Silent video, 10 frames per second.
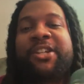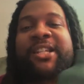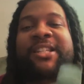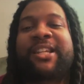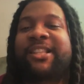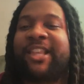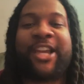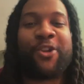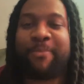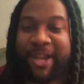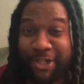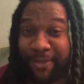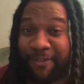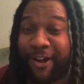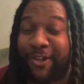Just to, and thank you,
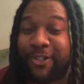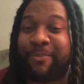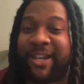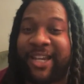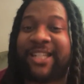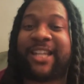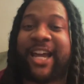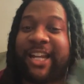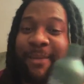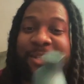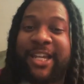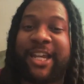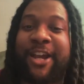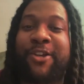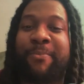Mason, for also being excited. I'm gonna
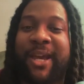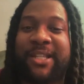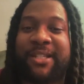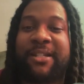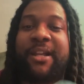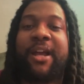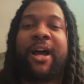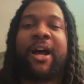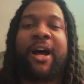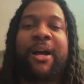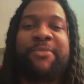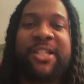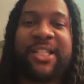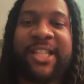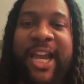take care of you, Mason. I'm um, just